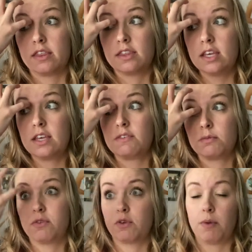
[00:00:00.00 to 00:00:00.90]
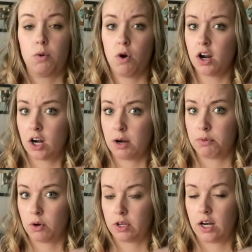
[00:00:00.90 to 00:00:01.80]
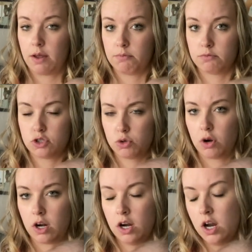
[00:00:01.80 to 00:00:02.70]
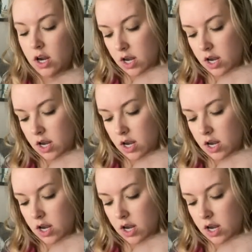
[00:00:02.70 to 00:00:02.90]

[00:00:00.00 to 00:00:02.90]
think even before my water had broken, I'm sure.